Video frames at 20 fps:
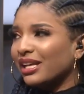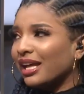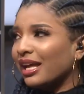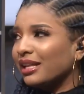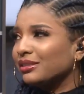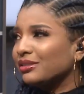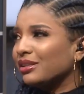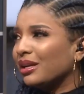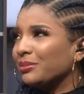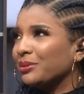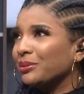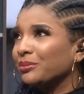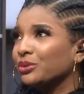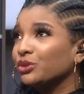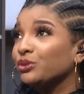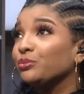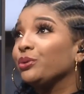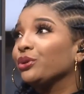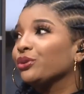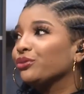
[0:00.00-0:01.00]
Handsome,
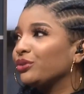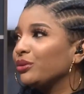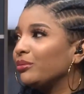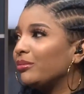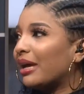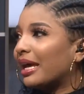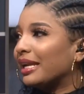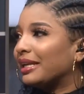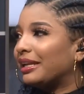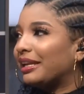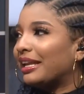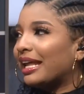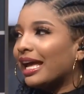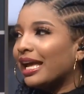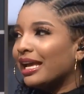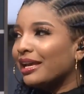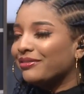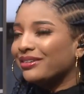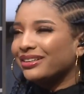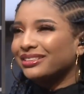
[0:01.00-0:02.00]
Most Beautiful Man
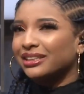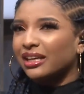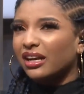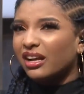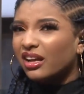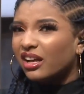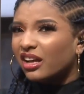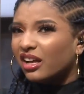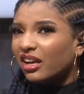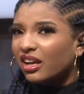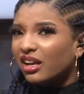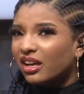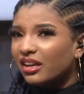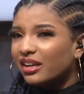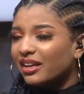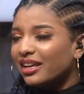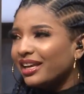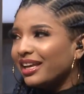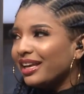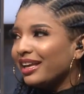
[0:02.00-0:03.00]
Alive, I was like, huh?
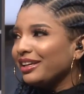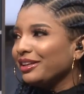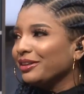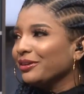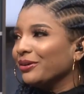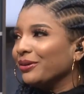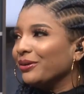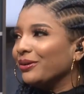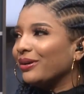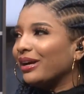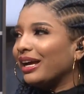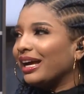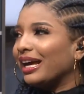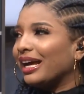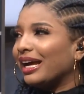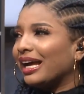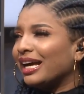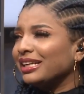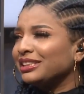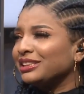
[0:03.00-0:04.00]
You know, how